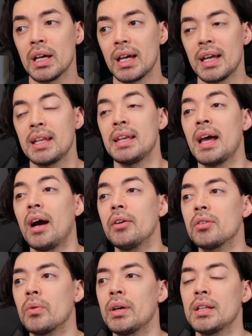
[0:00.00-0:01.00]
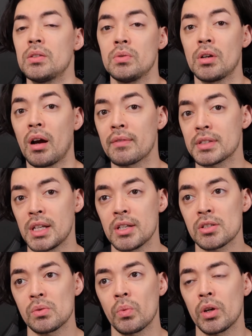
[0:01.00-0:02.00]
and now you're going into a
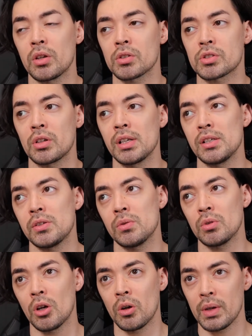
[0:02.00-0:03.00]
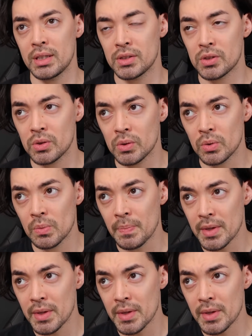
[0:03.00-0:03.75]
conversation where you're starting to go into